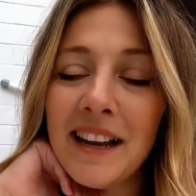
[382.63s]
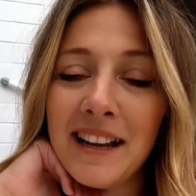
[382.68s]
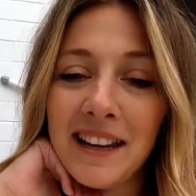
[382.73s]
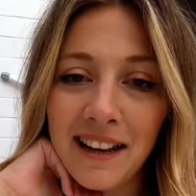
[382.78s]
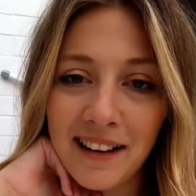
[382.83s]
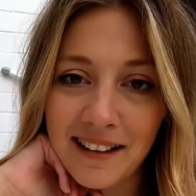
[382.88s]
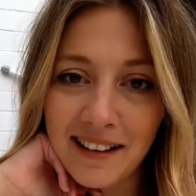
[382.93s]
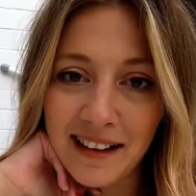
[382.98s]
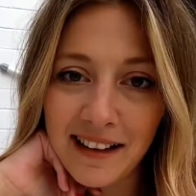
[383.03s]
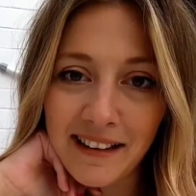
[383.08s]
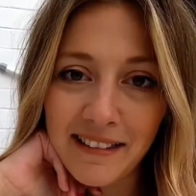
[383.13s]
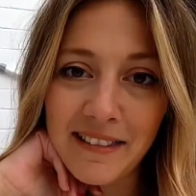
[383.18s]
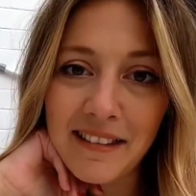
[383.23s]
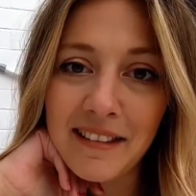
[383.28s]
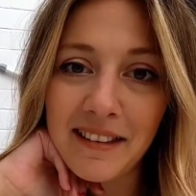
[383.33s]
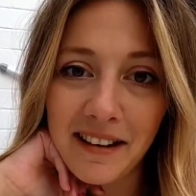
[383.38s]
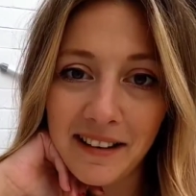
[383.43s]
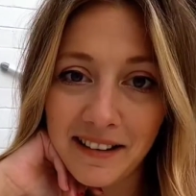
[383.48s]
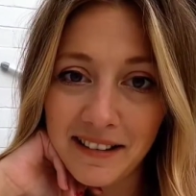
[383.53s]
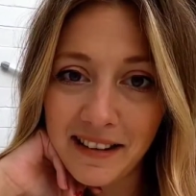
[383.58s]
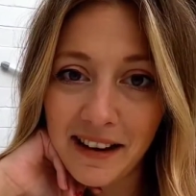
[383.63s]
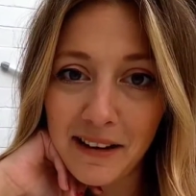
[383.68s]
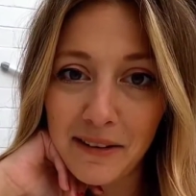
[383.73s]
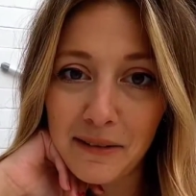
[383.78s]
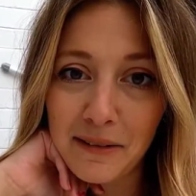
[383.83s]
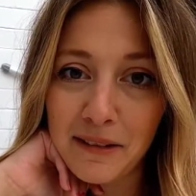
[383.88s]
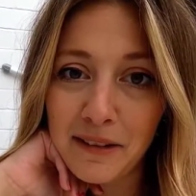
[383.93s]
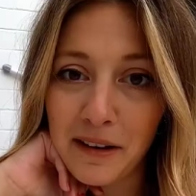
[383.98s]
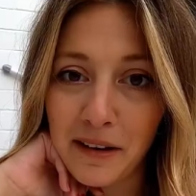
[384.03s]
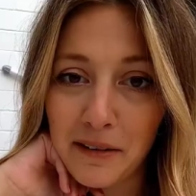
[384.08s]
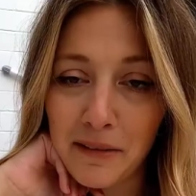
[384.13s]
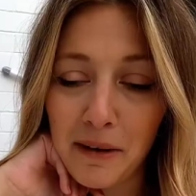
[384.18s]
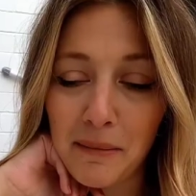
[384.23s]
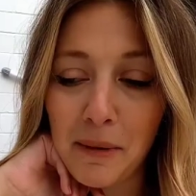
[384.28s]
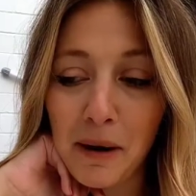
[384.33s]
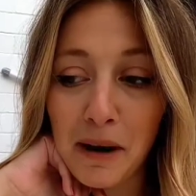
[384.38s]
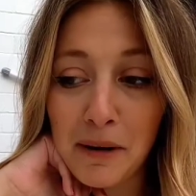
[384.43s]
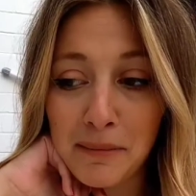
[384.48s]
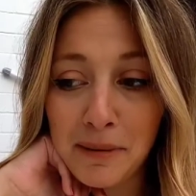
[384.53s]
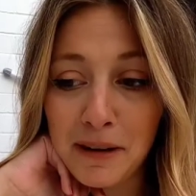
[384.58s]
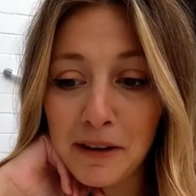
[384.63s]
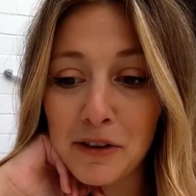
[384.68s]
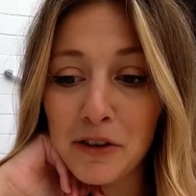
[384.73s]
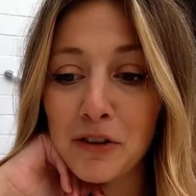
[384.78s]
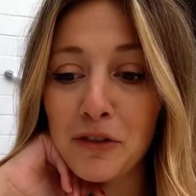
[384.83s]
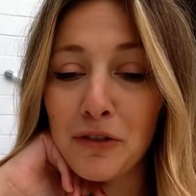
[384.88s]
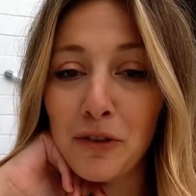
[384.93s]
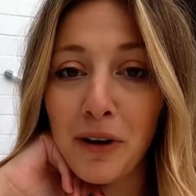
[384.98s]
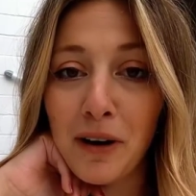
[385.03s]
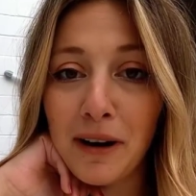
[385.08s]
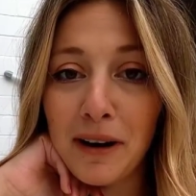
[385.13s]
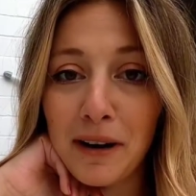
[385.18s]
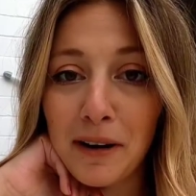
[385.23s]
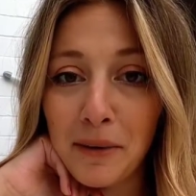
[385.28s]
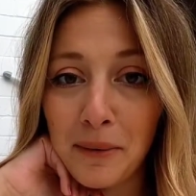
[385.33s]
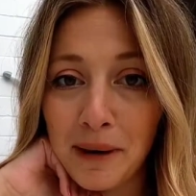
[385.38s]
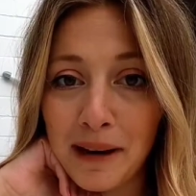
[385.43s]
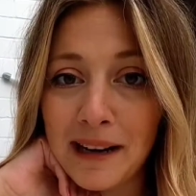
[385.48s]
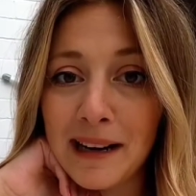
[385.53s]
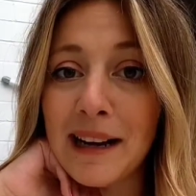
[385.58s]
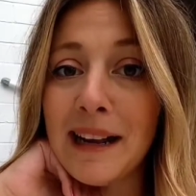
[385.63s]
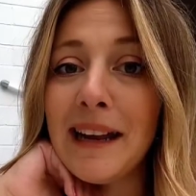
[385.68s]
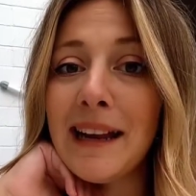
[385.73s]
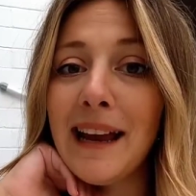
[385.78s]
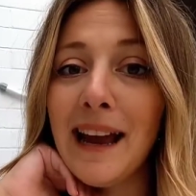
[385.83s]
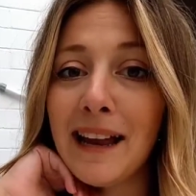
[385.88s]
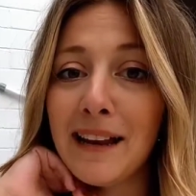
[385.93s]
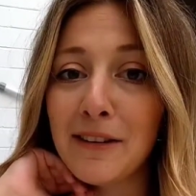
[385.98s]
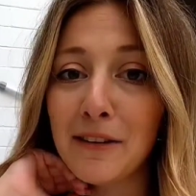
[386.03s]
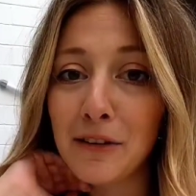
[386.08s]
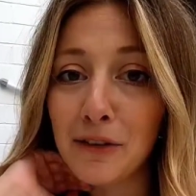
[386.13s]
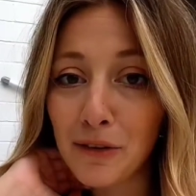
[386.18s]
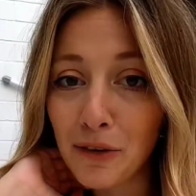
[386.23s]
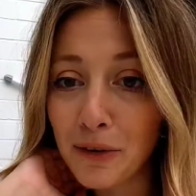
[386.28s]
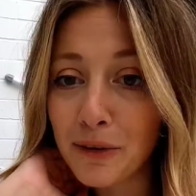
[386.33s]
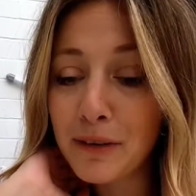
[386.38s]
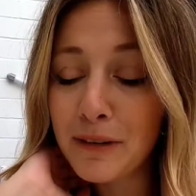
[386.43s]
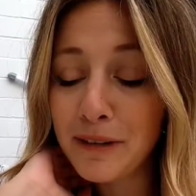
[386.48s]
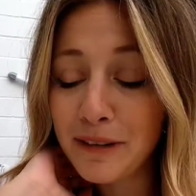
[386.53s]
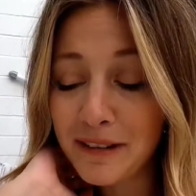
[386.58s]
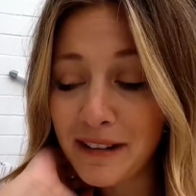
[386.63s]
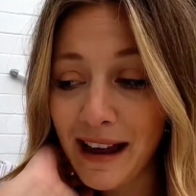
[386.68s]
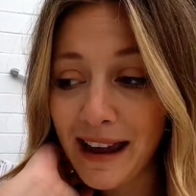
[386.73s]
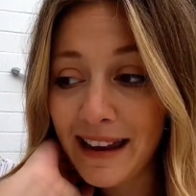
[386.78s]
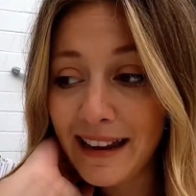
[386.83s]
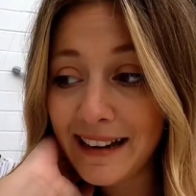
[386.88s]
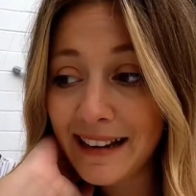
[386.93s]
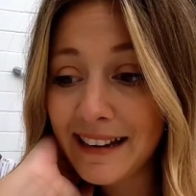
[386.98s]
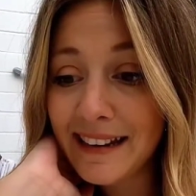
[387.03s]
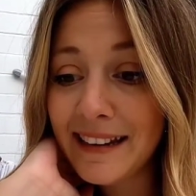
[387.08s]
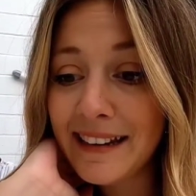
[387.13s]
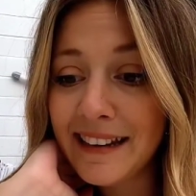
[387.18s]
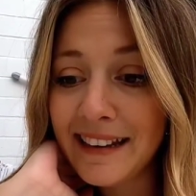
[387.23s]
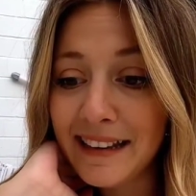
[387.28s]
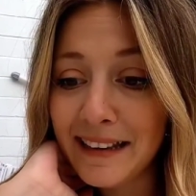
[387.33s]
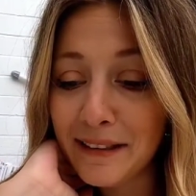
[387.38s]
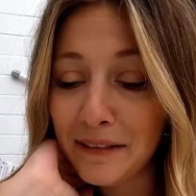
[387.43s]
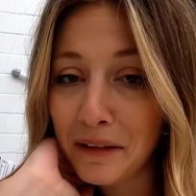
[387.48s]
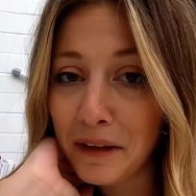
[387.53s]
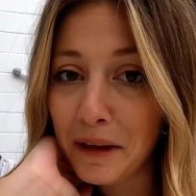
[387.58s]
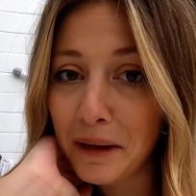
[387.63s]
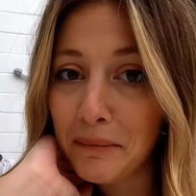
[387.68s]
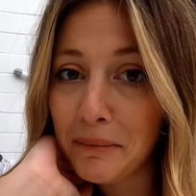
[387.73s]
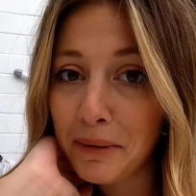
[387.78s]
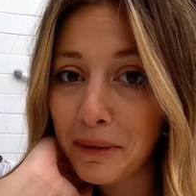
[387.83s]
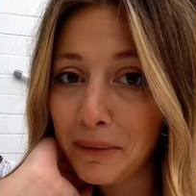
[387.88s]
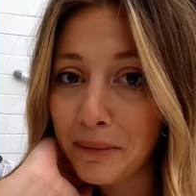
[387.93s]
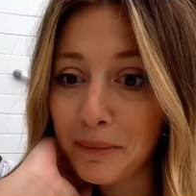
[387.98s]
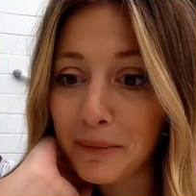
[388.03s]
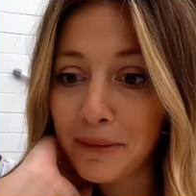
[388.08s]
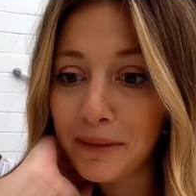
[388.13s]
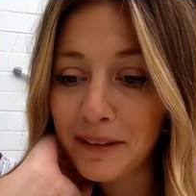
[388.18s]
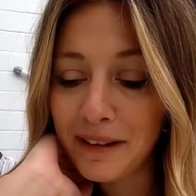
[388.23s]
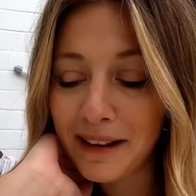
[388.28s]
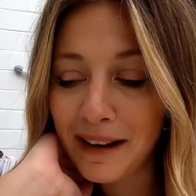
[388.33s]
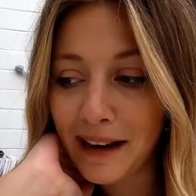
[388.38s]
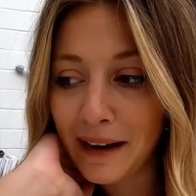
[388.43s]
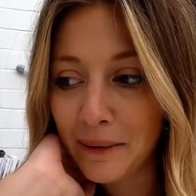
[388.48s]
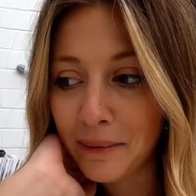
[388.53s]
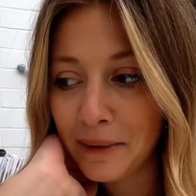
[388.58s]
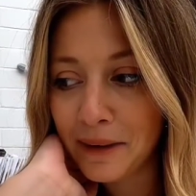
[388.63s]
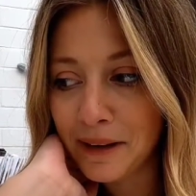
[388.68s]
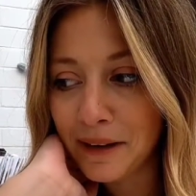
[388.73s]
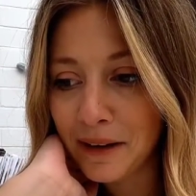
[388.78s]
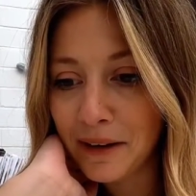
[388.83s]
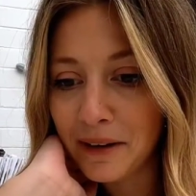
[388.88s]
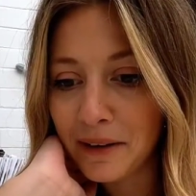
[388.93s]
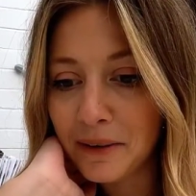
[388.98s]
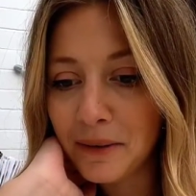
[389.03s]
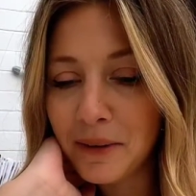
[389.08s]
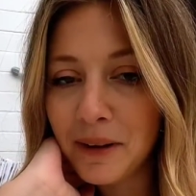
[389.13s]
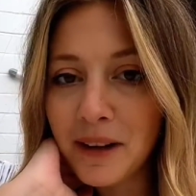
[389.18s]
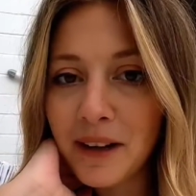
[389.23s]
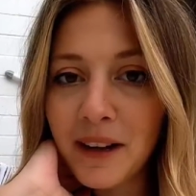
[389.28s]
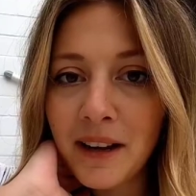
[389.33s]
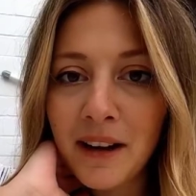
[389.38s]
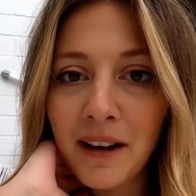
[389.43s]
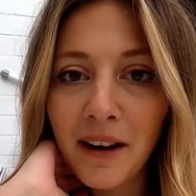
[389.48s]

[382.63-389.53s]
Luckily, the sun is out, so I'm hoping it should dry quickly and not stain either, but we'll see how we go.